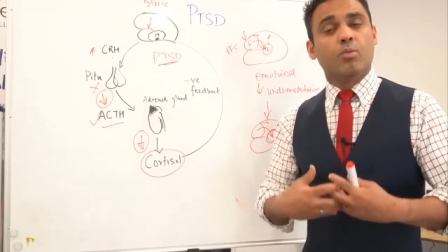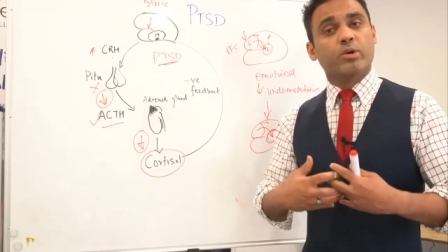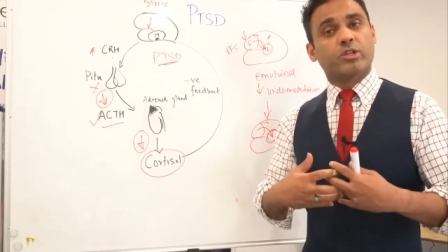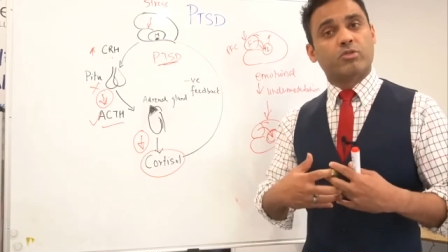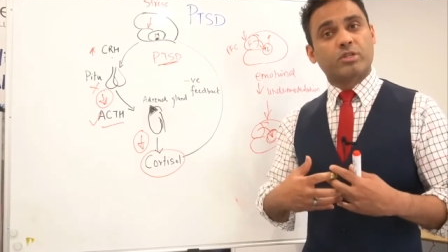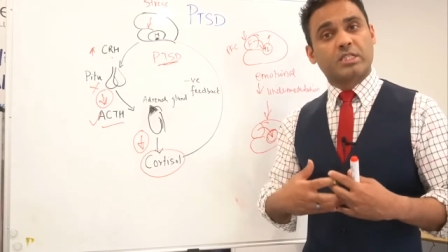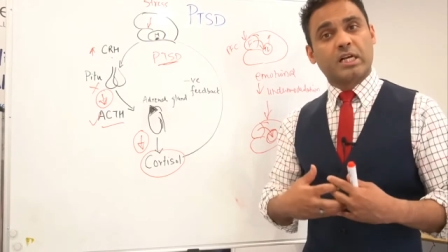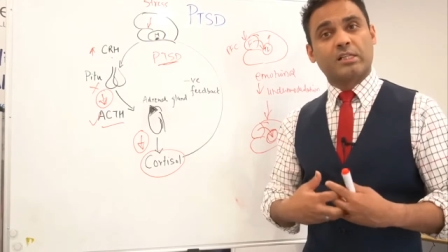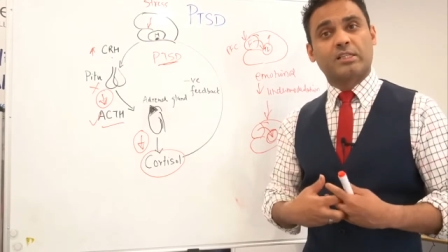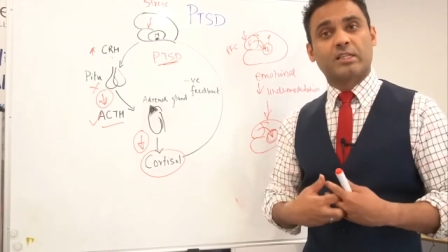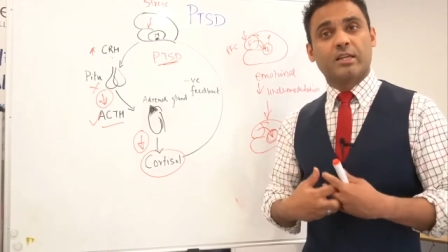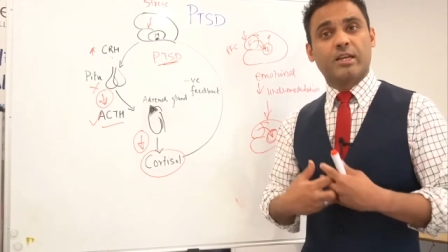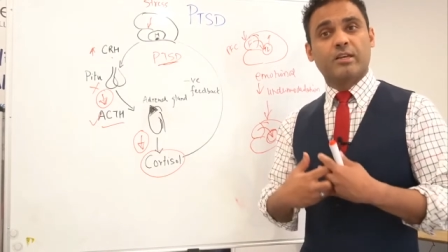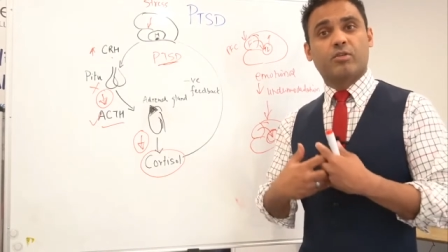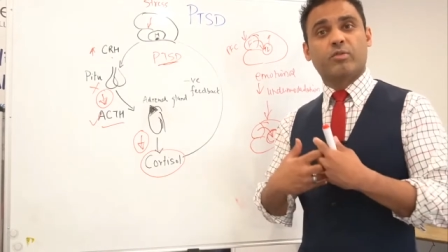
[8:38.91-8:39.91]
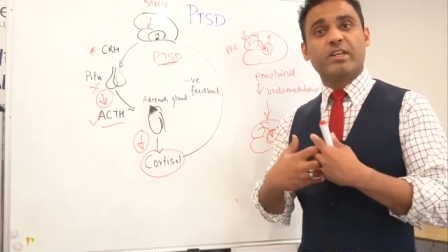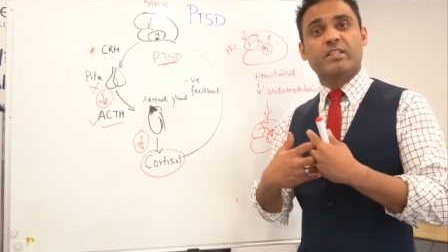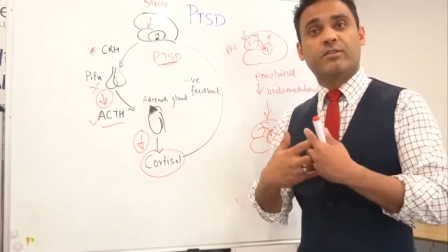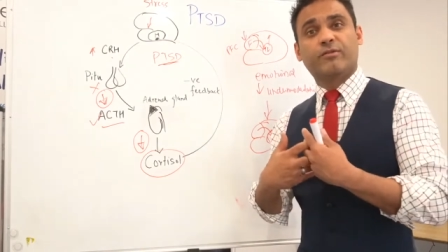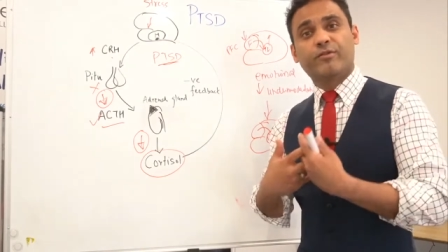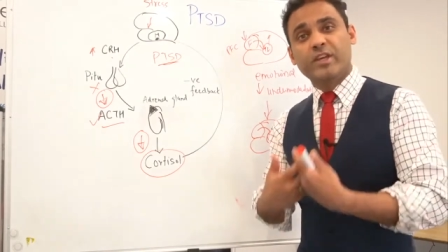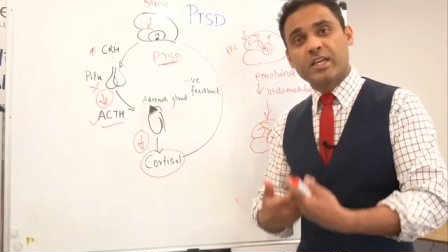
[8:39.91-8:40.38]
which results in
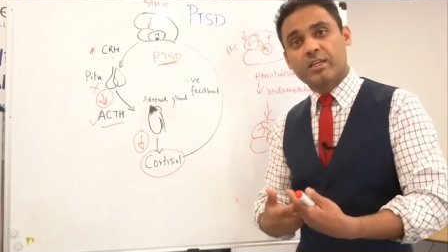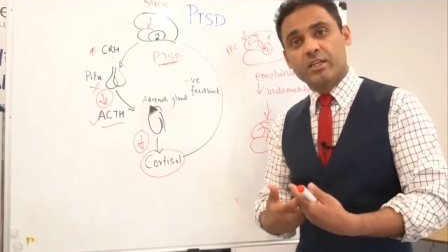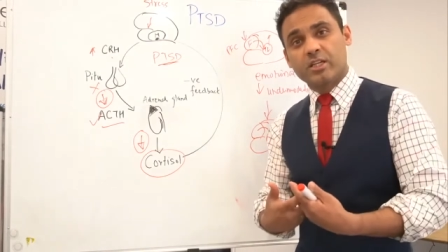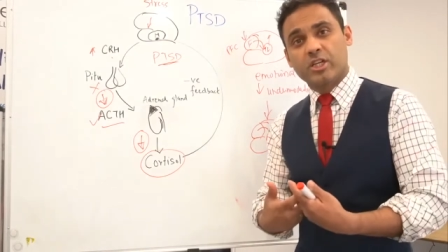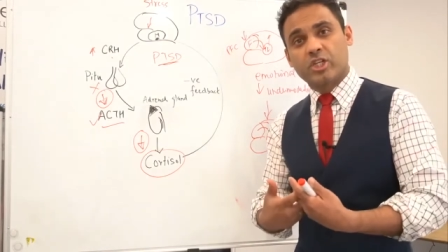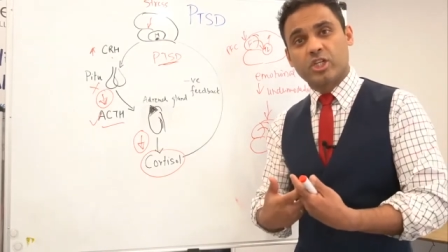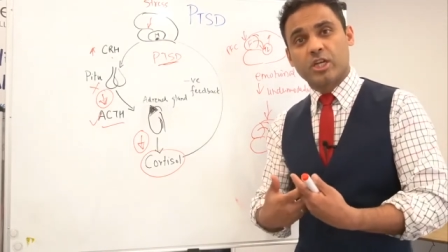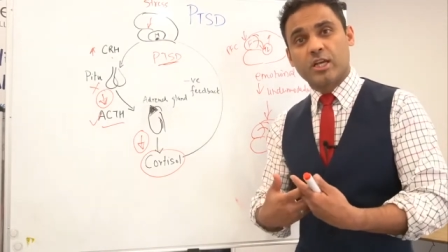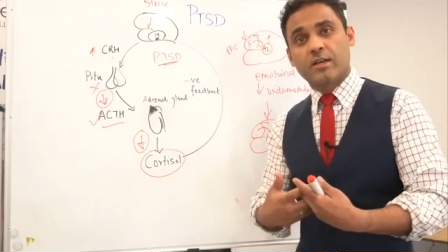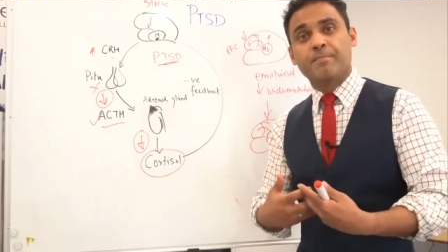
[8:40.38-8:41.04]
increased fear conditioning